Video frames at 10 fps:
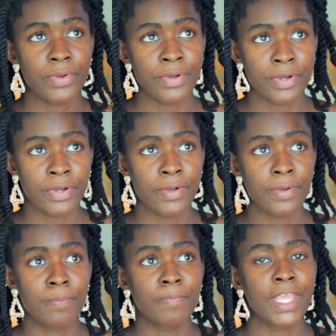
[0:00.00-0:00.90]

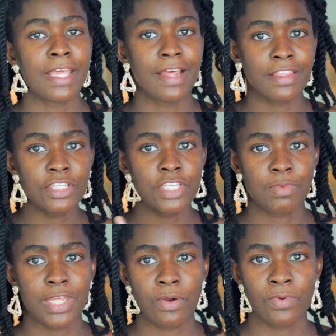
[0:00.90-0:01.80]
Another
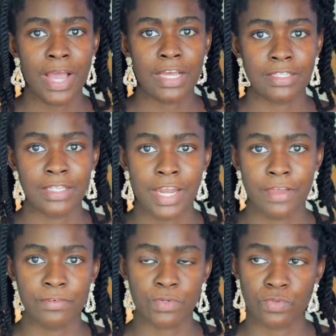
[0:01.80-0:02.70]
tip that I will add that I
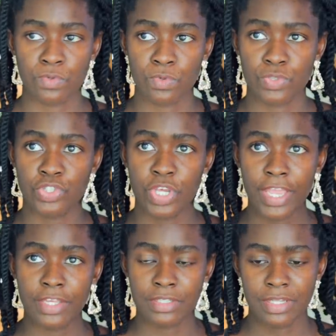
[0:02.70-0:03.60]
have also
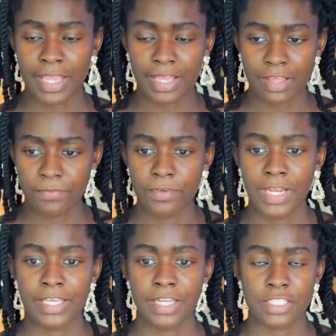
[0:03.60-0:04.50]
changed, like I feel
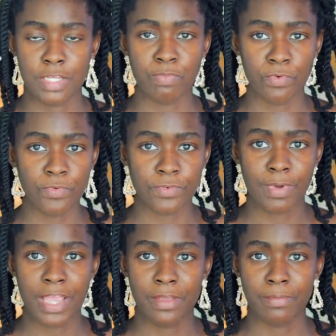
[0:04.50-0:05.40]
like it has improved
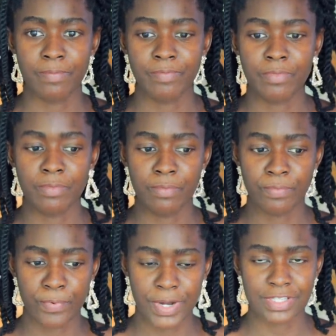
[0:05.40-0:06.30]
my
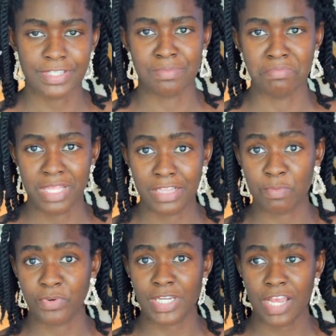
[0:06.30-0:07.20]
breast
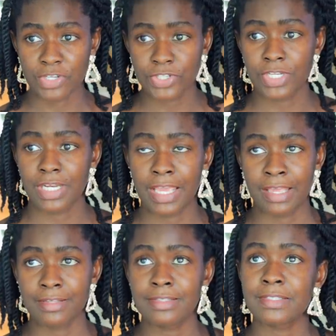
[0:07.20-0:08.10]
milk production,
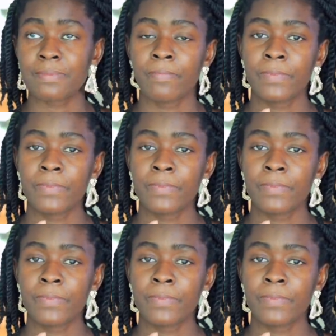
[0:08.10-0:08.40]
is